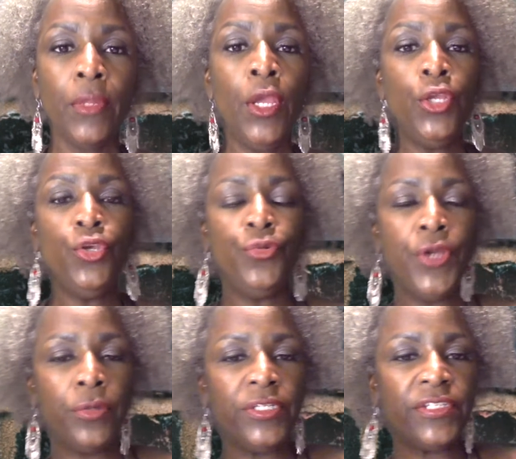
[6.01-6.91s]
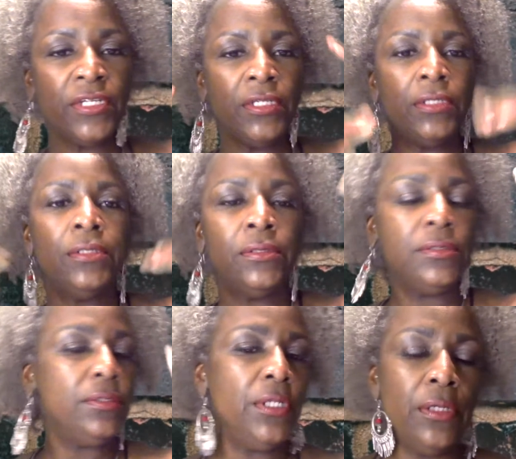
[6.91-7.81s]
You'll notice,
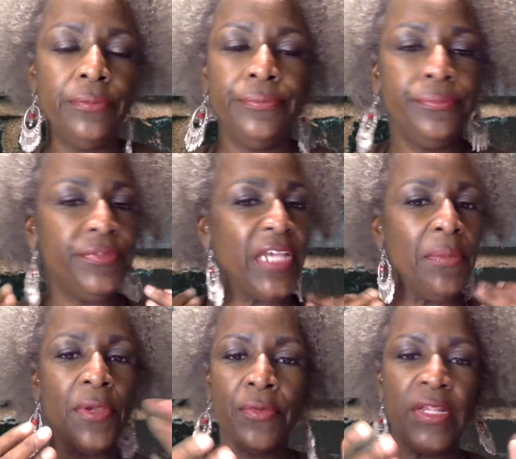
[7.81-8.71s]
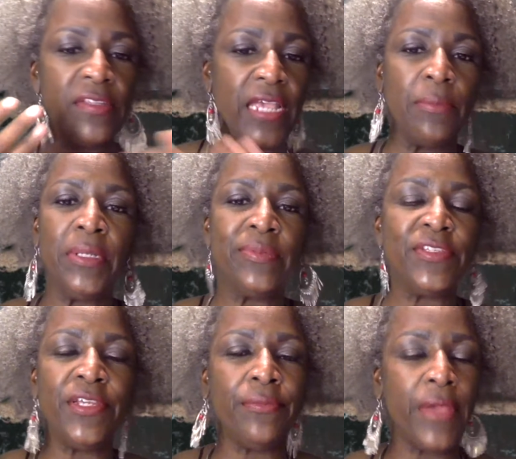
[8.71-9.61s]
same earrings, same
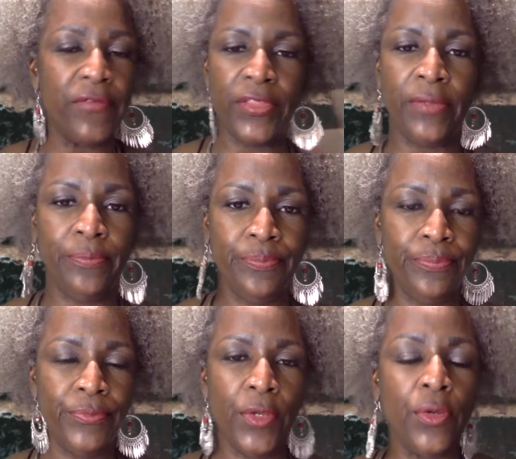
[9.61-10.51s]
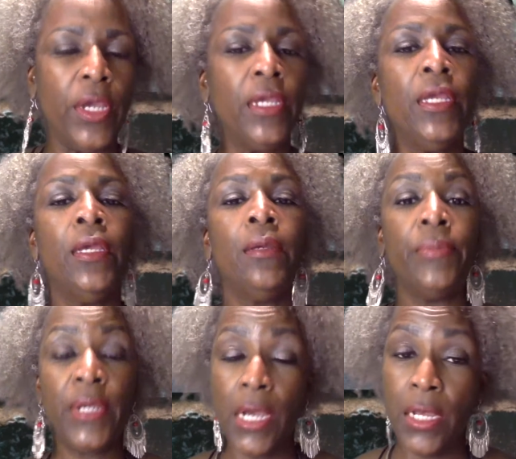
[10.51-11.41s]
lipstick, everything. Okay?
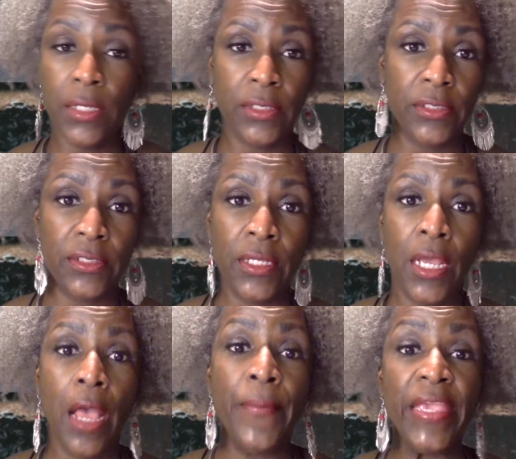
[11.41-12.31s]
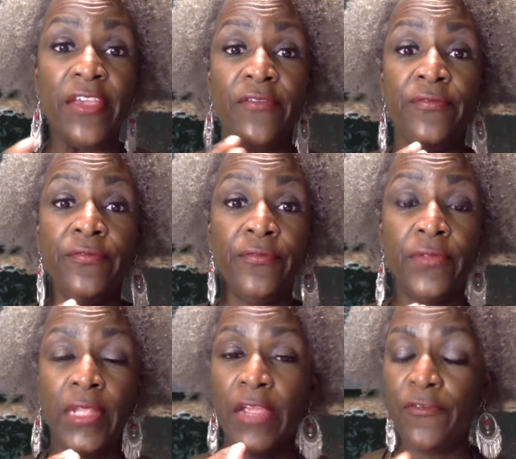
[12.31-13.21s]
Because I'm making
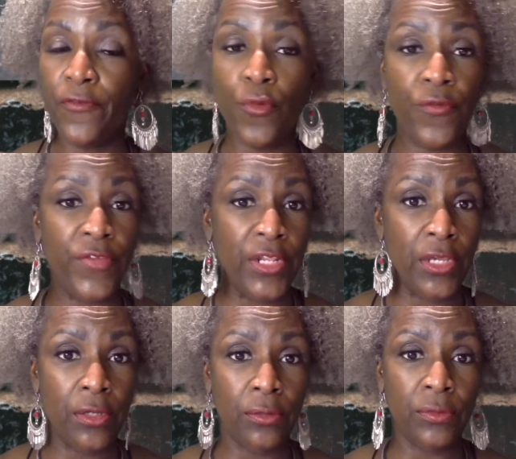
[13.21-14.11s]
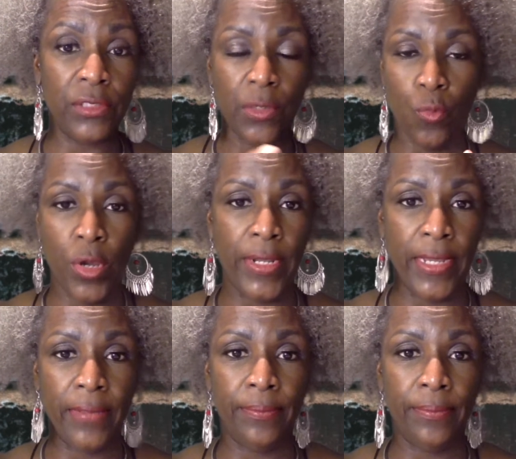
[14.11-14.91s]
like 4 videos in one night.